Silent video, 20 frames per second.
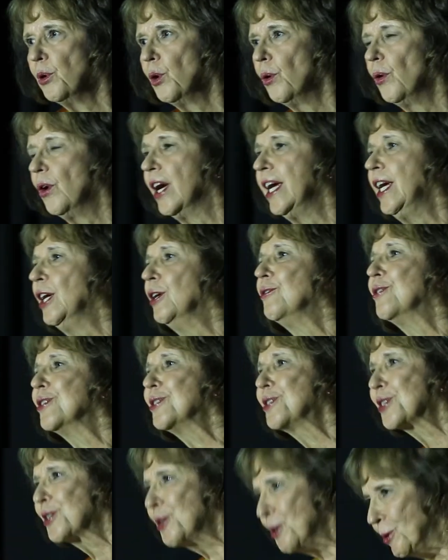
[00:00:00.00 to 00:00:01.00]
boy who
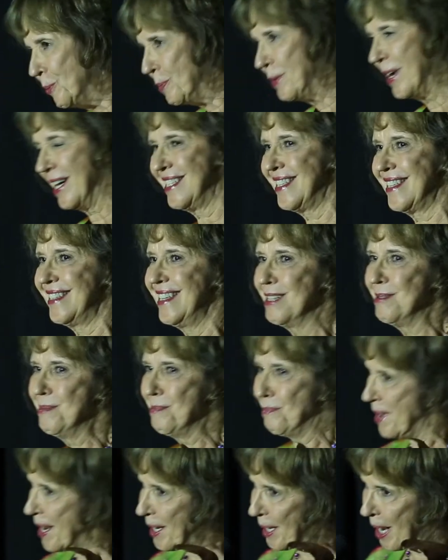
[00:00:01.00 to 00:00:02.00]
the school bus
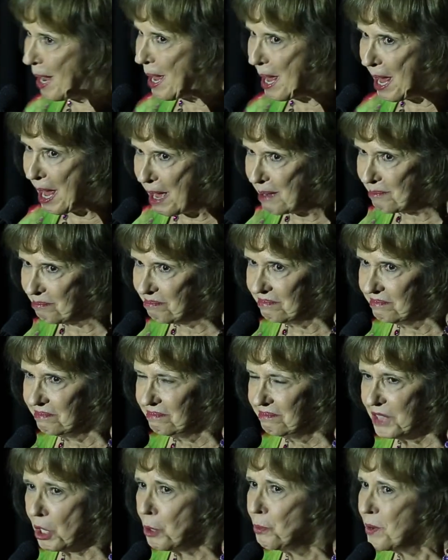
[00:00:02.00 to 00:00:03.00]
didn't pick up,
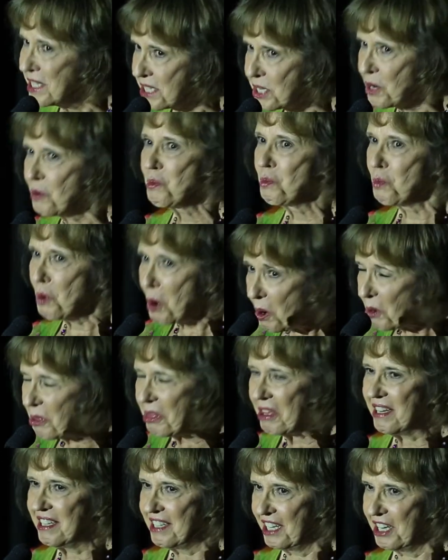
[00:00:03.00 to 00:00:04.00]
who wasn't
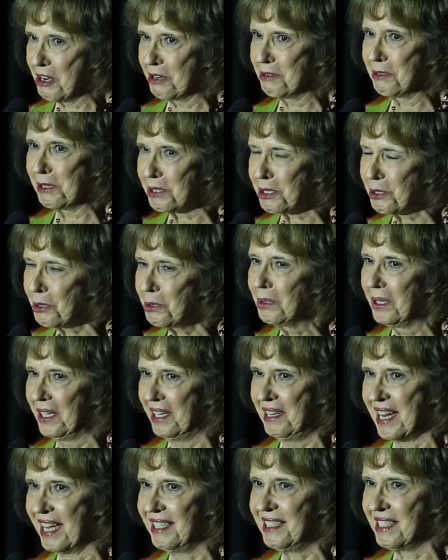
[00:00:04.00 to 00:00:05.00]
worthy to go to
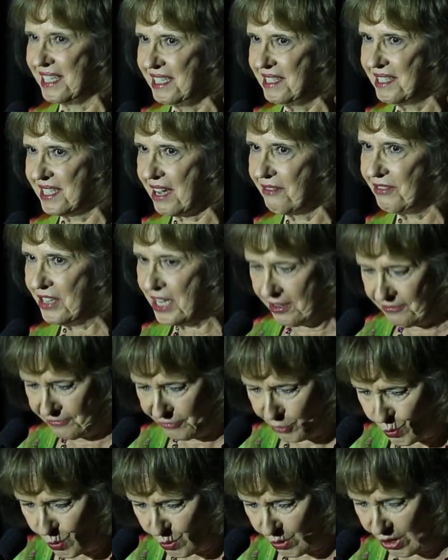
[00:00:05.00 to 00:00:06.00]
school in
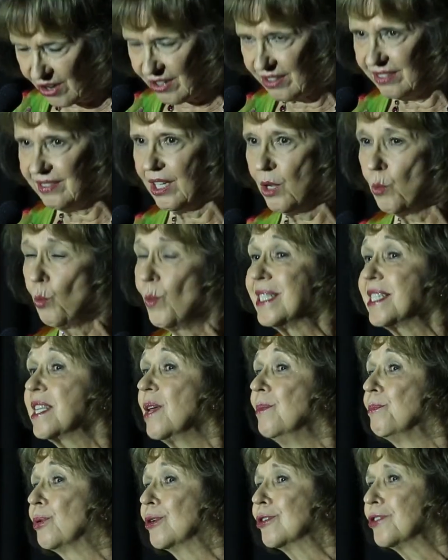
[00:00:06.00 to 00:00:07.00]
1974,
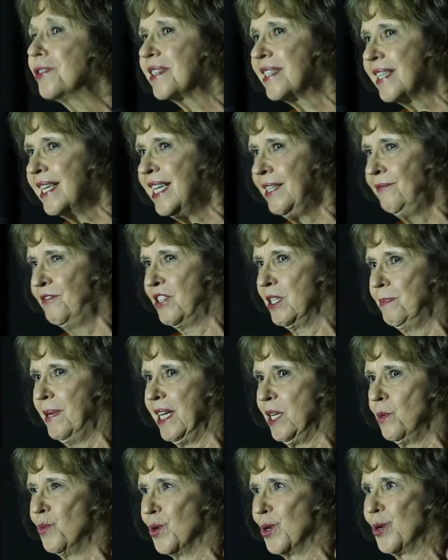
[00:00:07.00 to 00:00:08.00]
wasn't perceived to
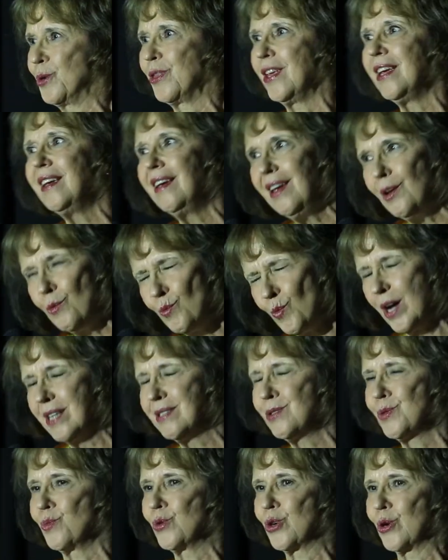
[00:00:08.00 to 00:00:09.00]
be worthy, he
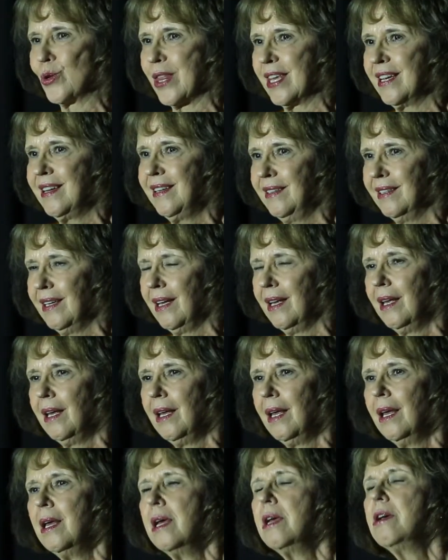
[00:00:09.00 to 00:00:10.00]
was worthy,
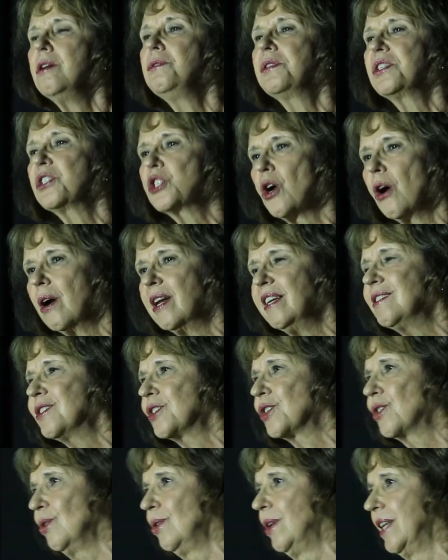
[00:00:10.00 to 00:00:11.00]
who started
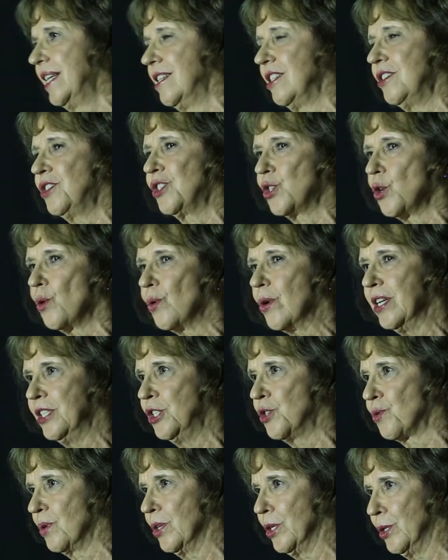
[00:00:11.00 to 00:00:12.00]
school in a
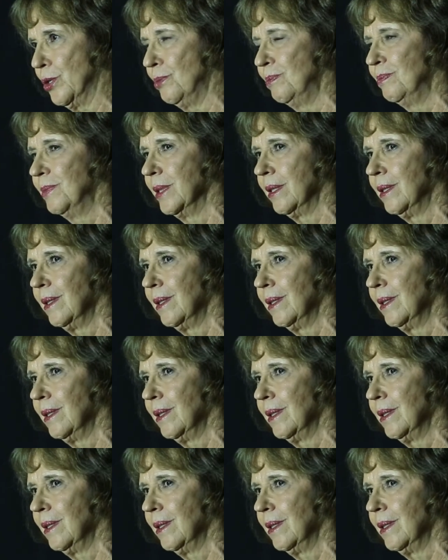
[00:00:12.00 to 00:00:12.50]
storage room,